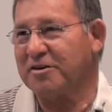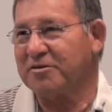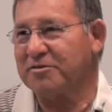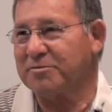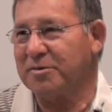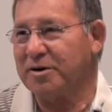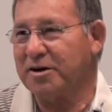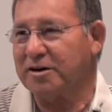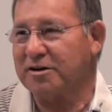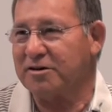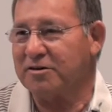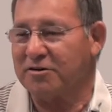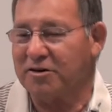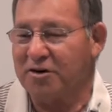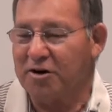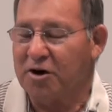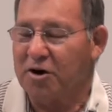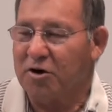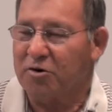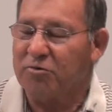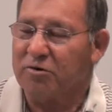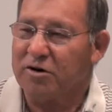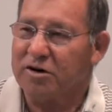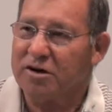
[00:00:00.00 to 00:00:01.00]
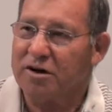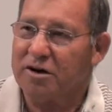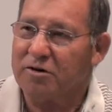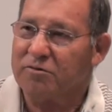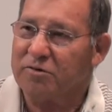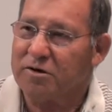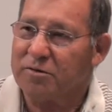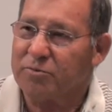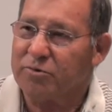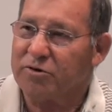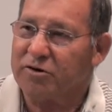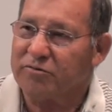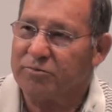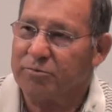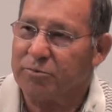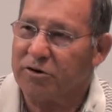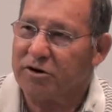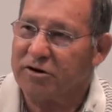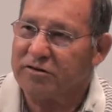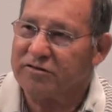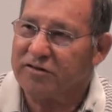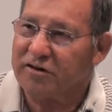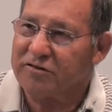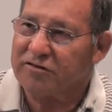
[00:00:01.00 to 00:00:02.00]
and why can't we
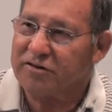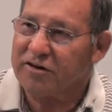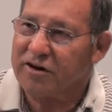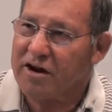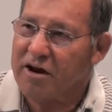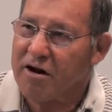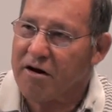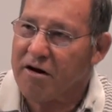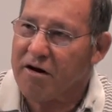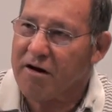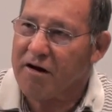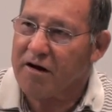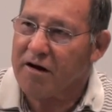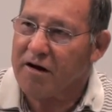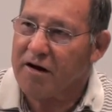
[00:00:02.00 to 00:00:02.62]
process it here?